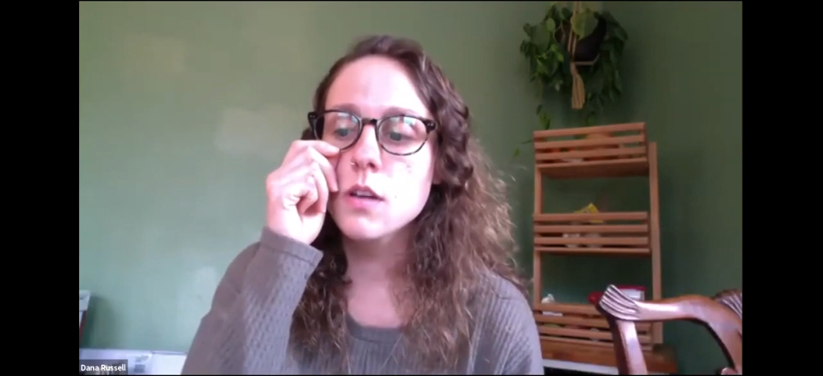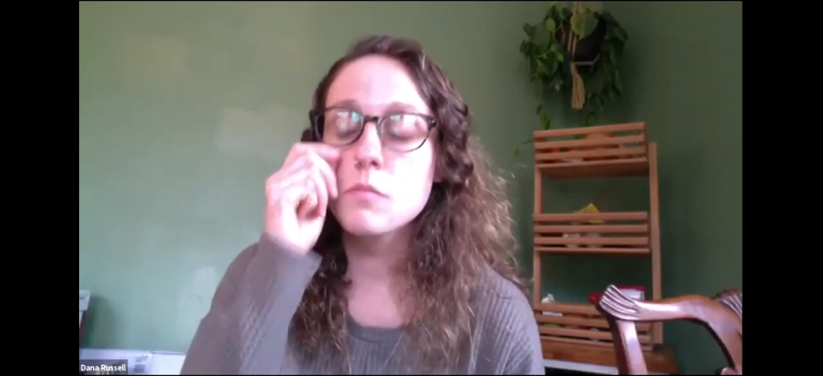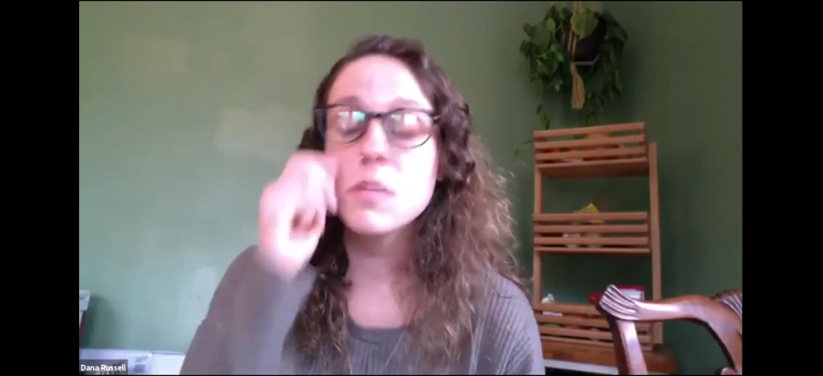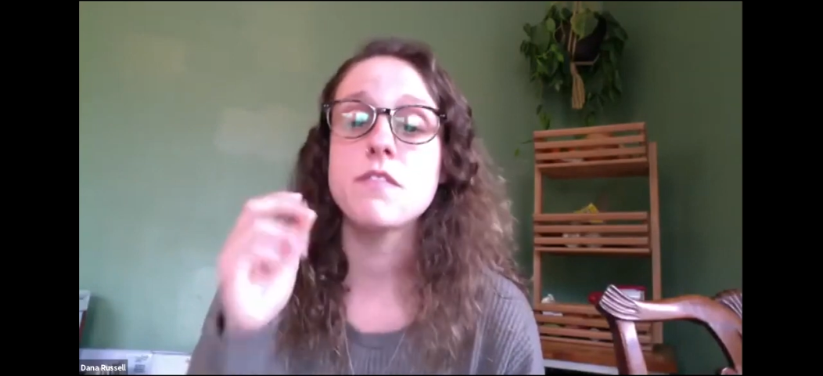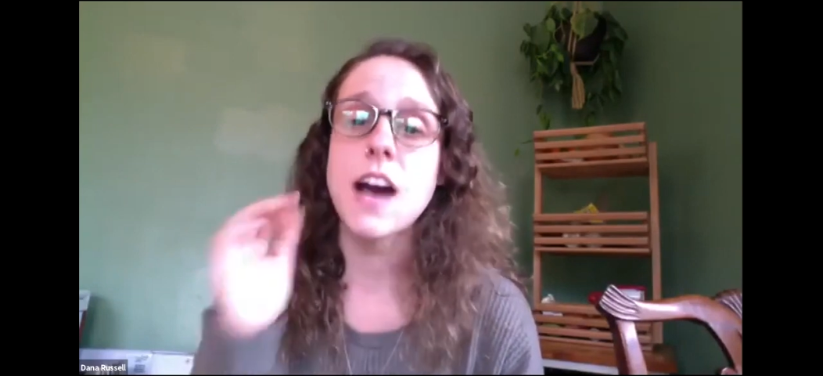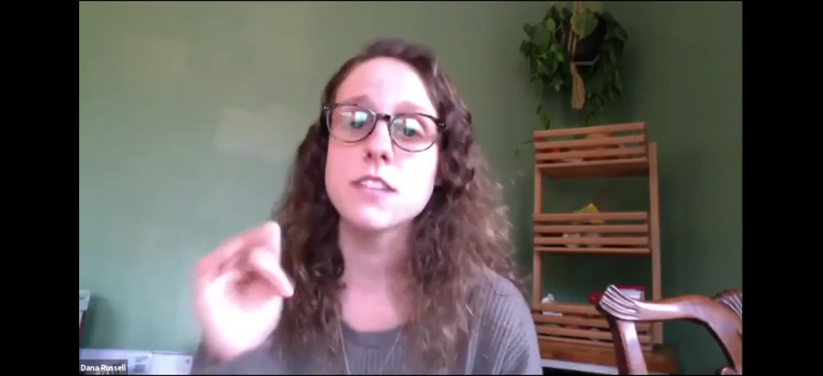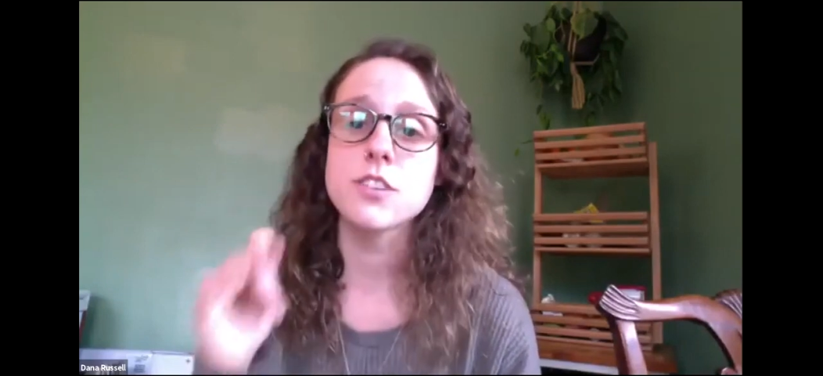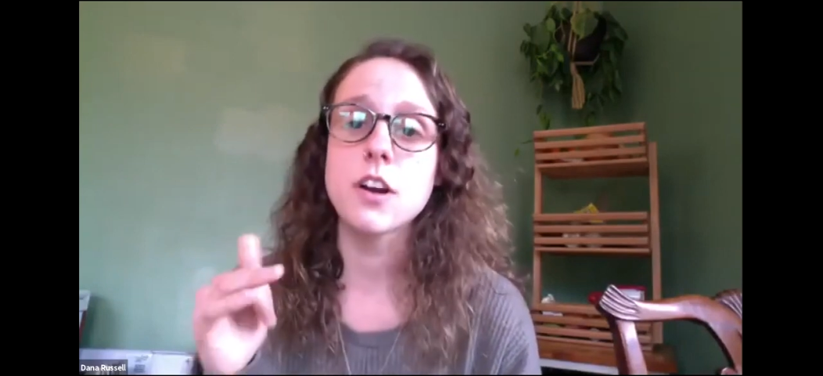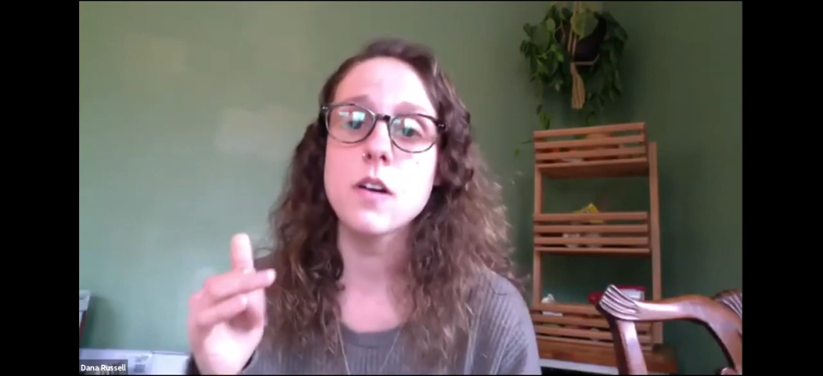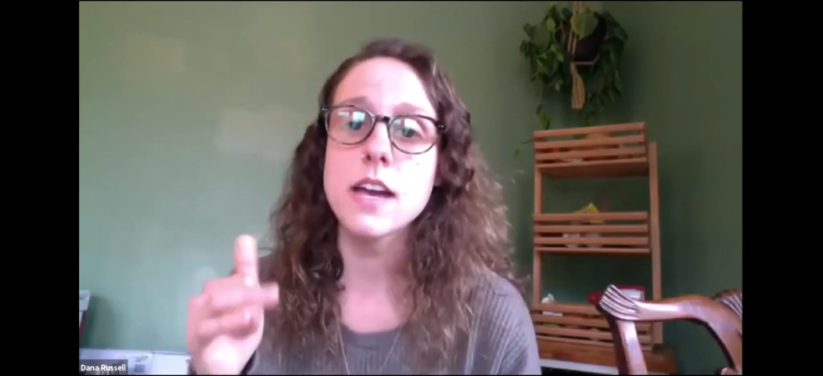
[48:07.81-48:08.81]
be
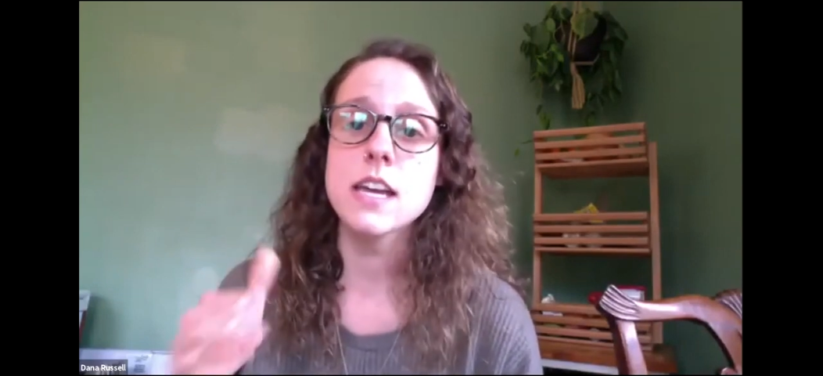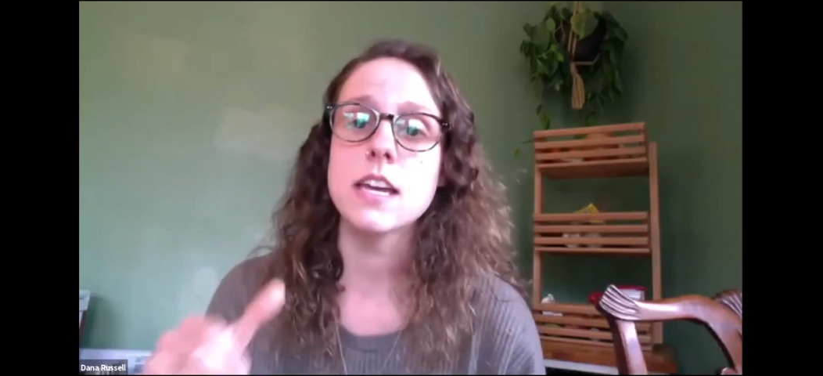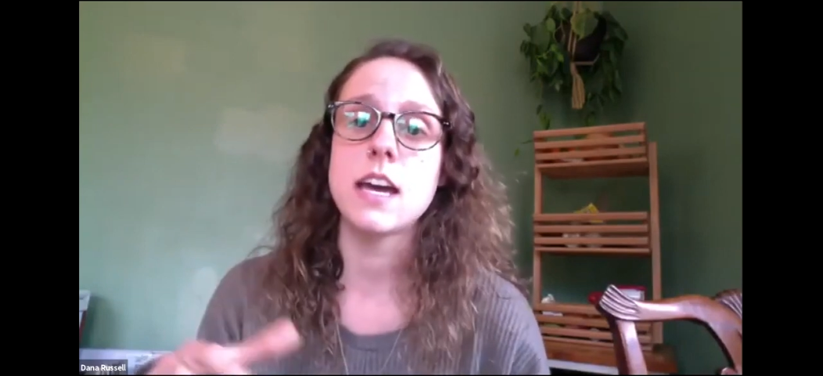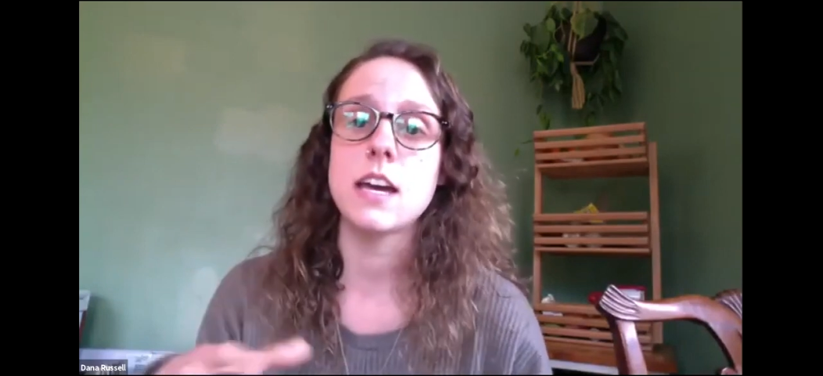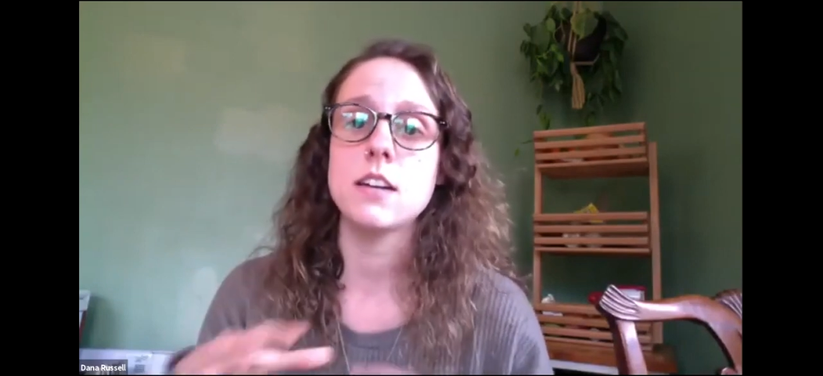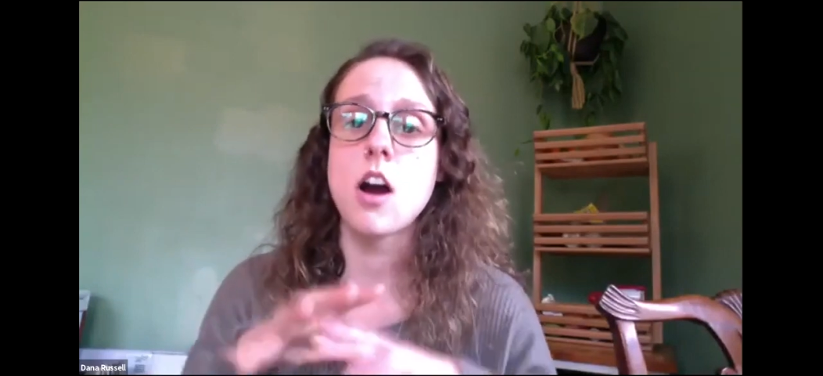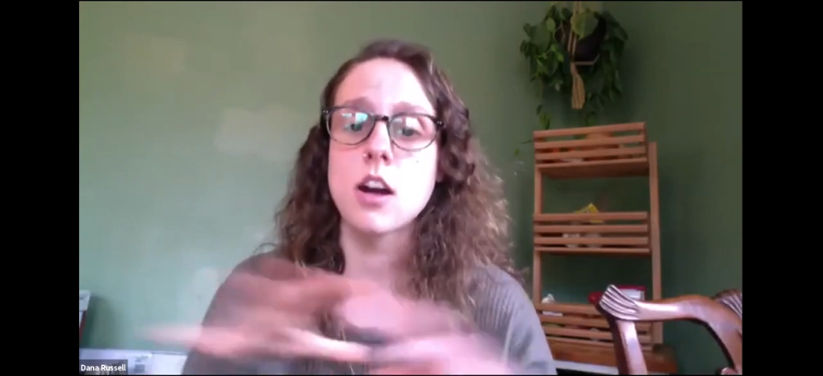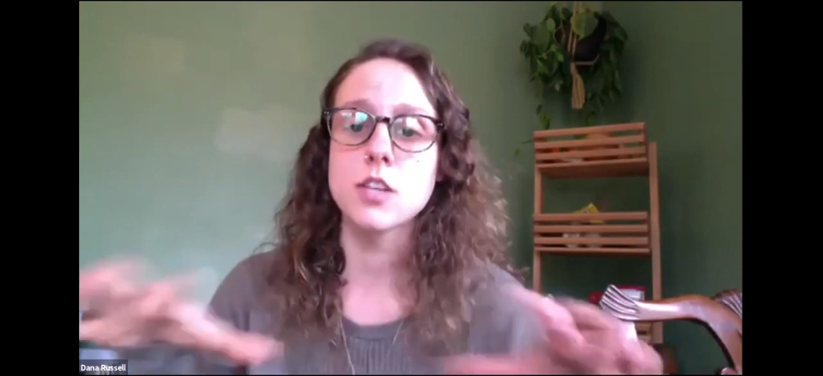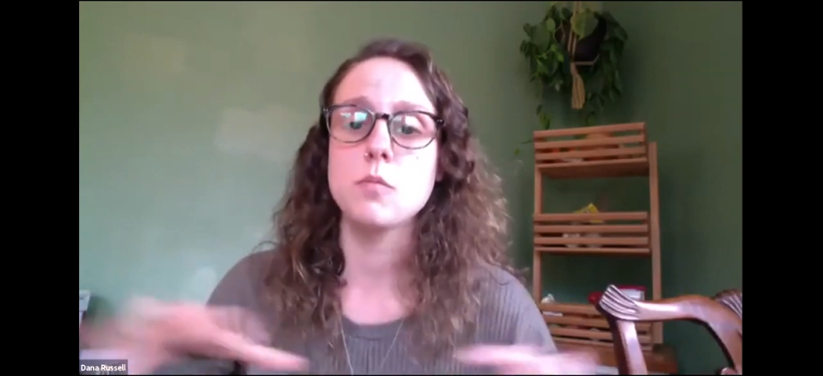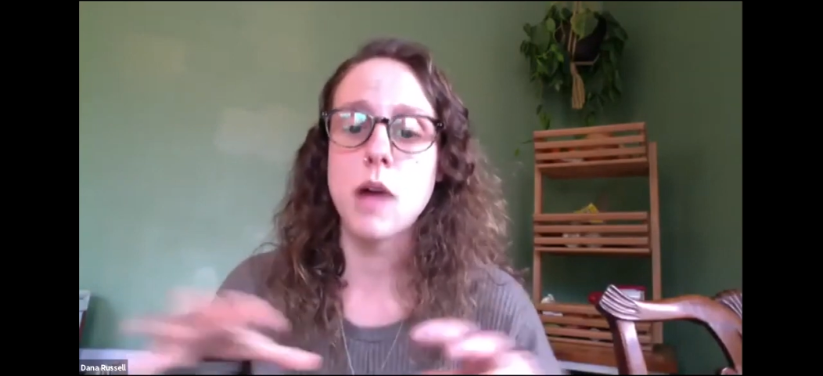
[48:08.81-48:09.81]
fast growing and
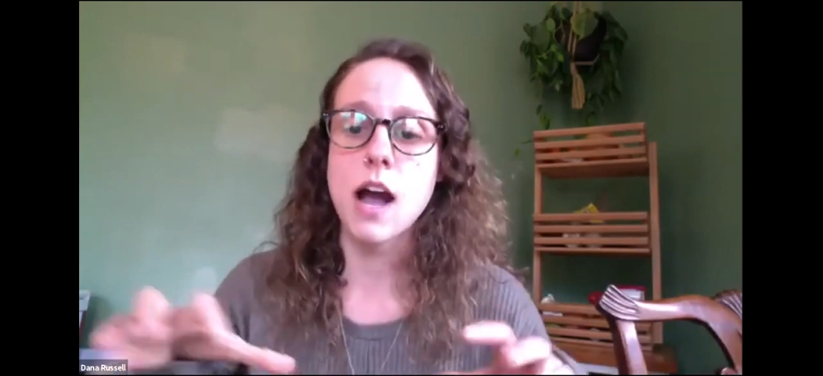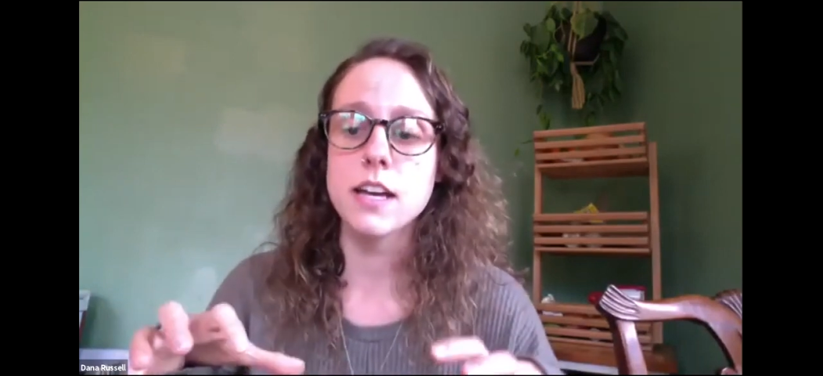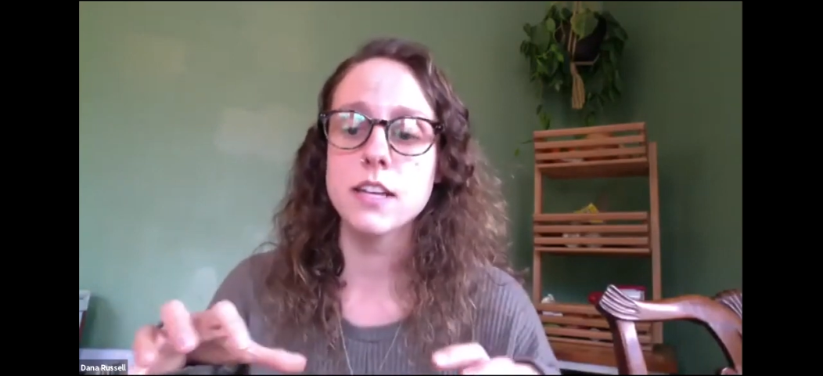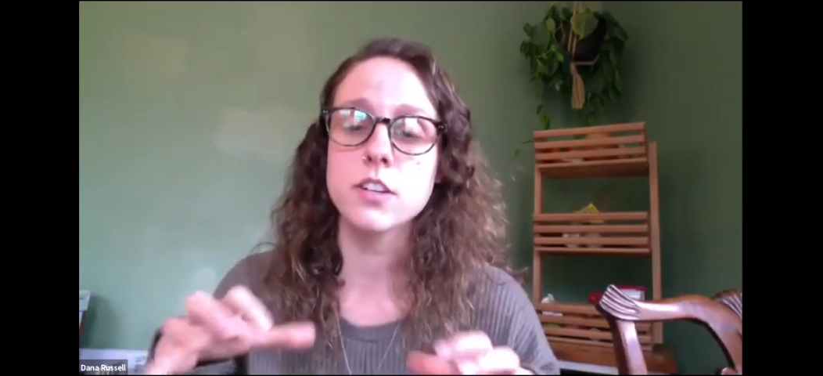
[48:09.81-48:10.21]
occupy